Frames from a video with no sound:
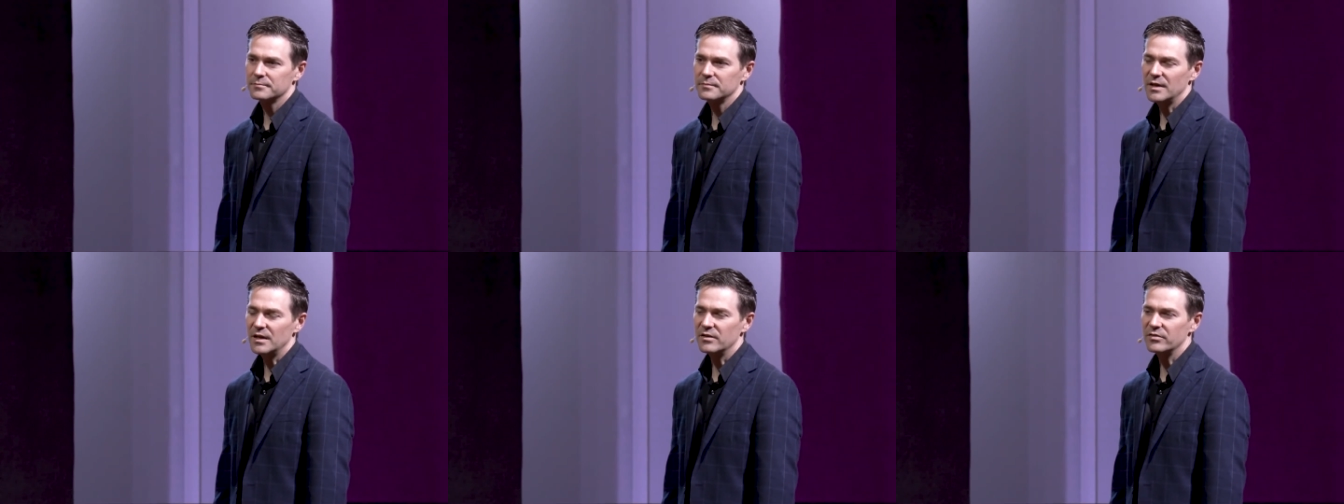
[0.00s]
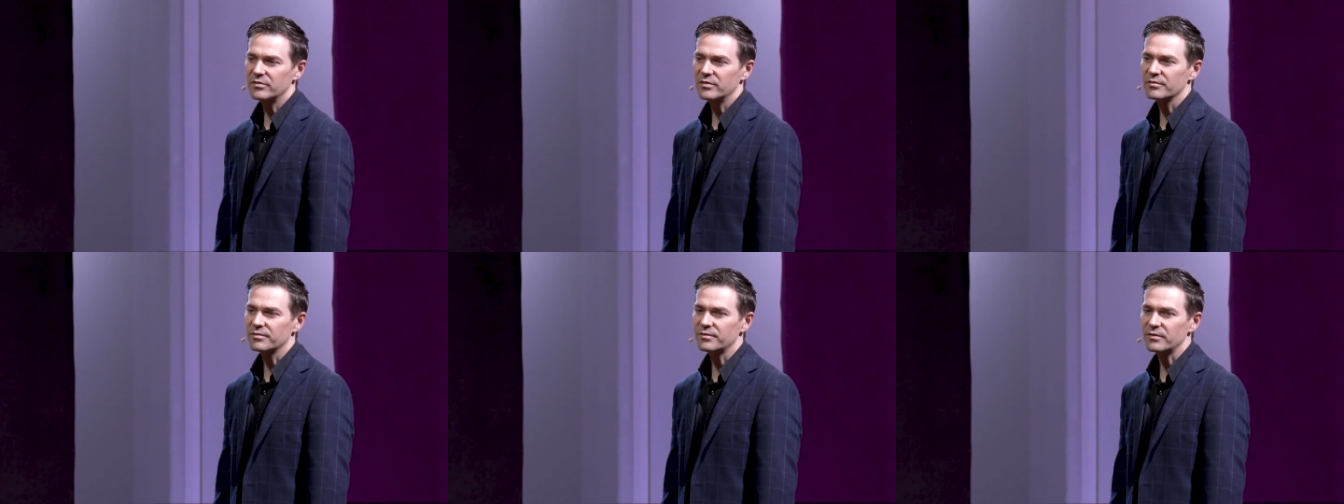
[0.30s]
is
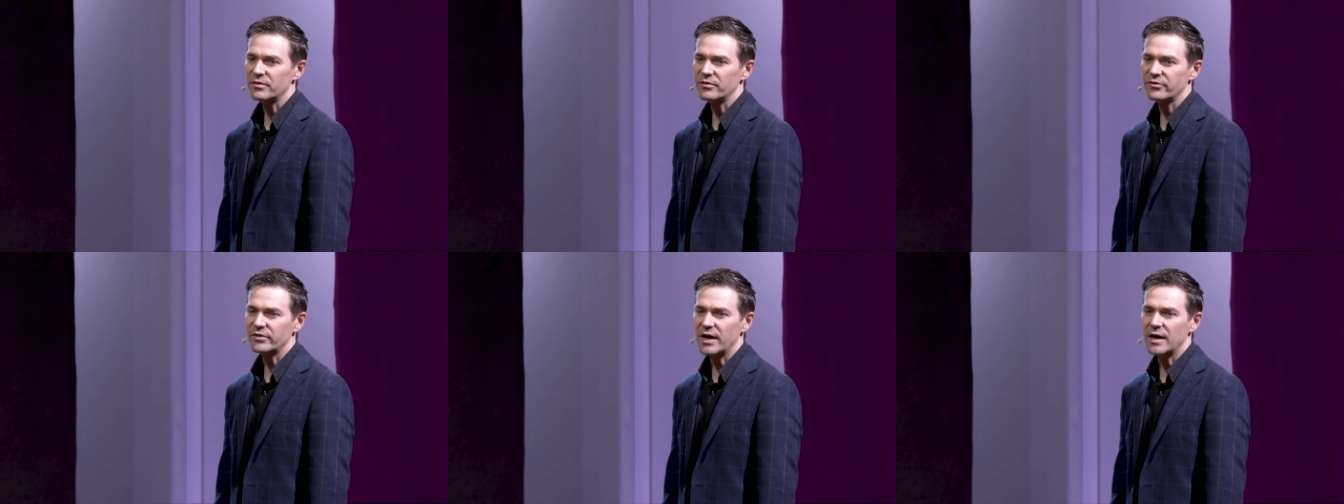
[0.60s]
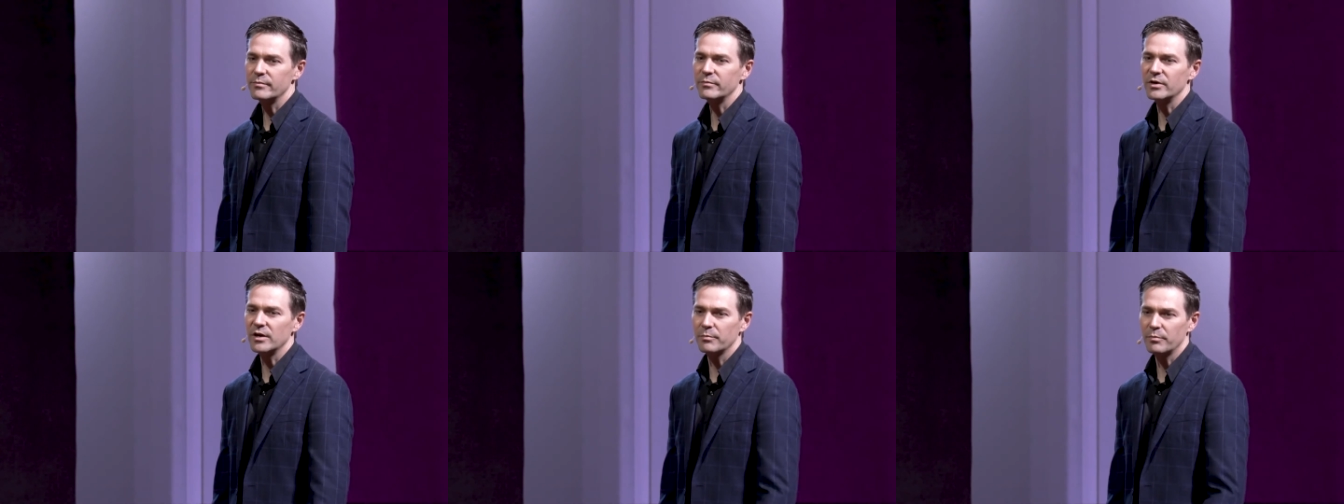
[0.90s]
the first
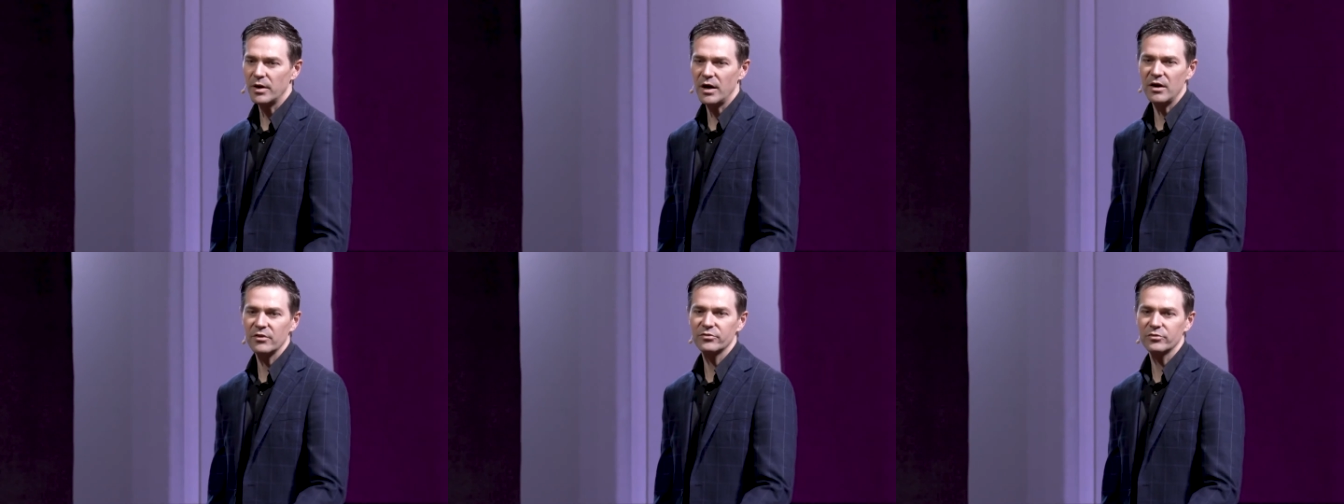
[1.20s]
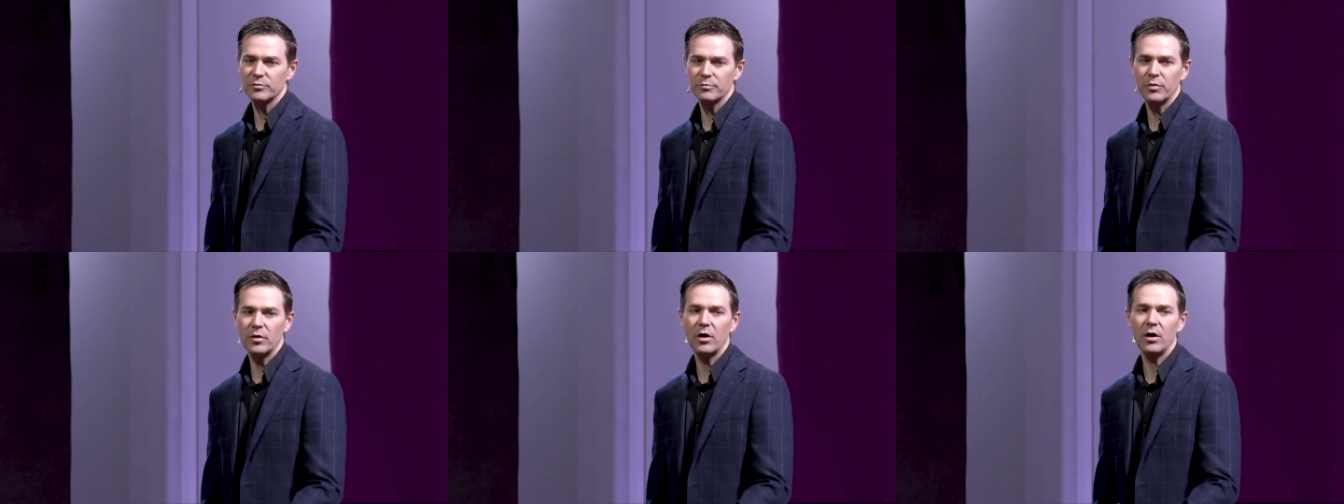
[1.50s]
time the
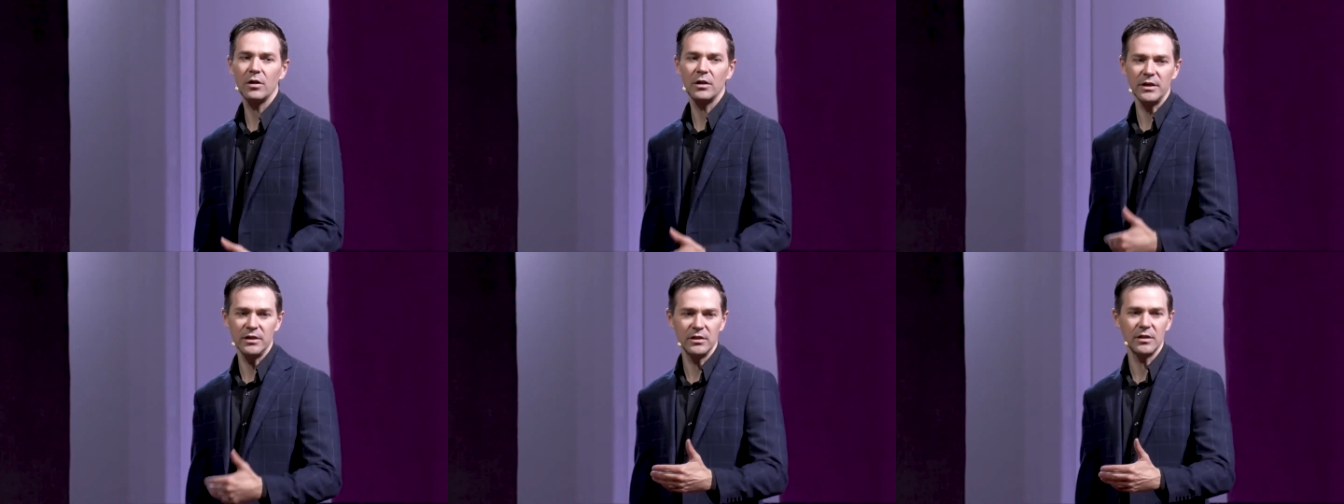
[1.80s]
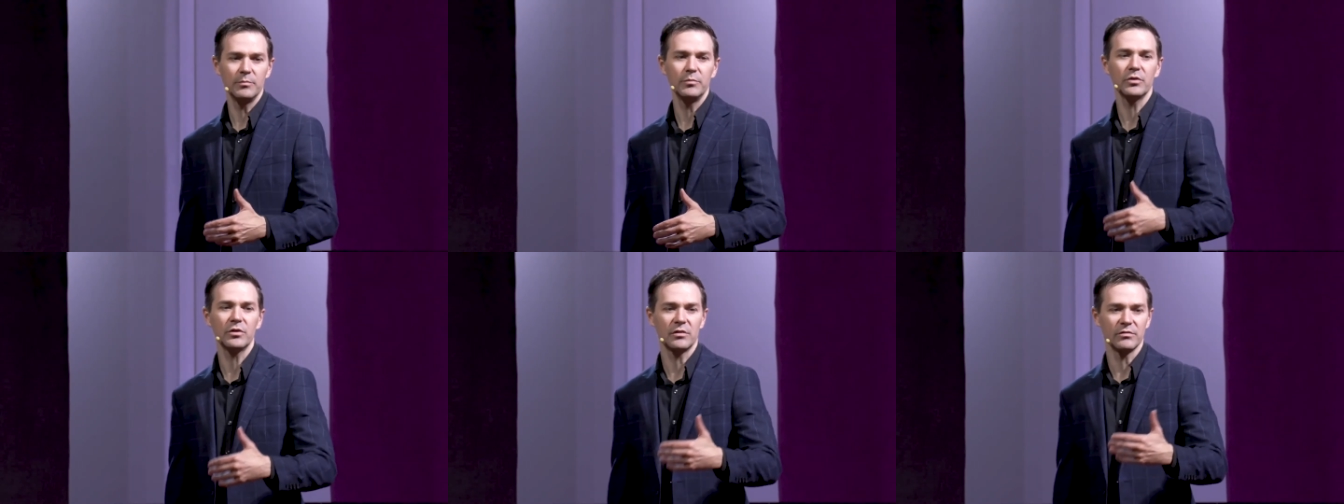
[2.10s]
Apostle Paul in the book